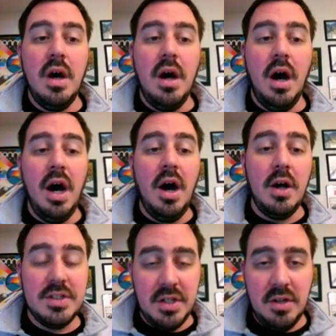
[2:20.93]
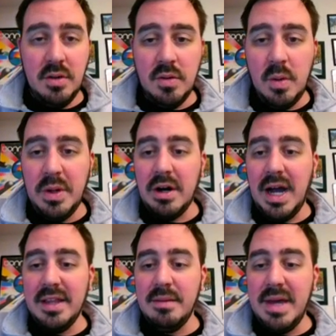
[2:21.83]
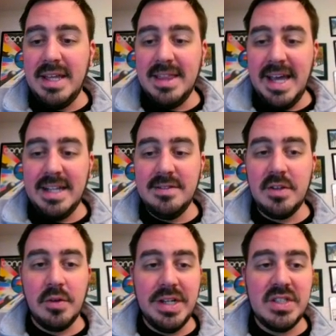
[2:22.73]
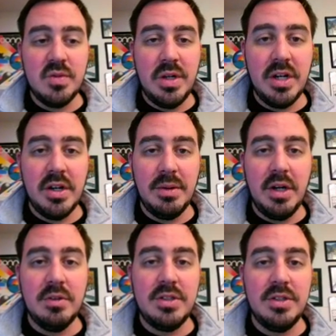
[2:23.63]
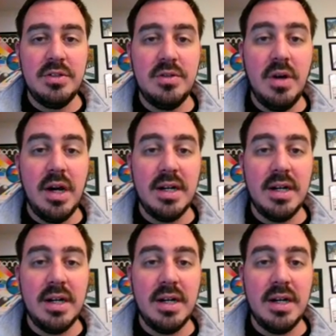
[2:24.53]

Also, when we are on the mainland of Greece, we are going to go to